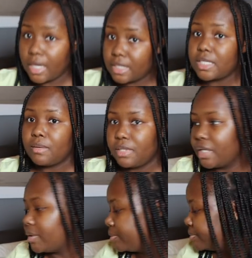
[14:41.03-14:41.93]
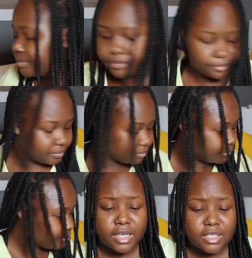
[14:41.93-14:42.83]
It's time to go.
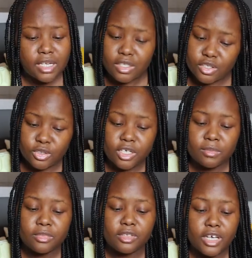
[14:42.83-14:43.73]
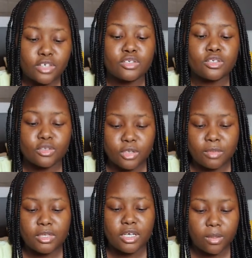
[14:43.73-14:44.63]
Next, Extreme Extra
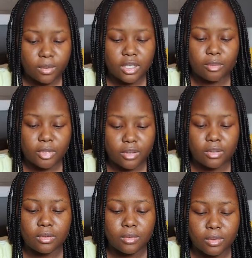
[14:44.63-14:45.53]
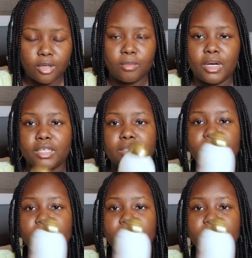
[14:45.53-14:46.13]
Creamy Coconut Miracle Oil Body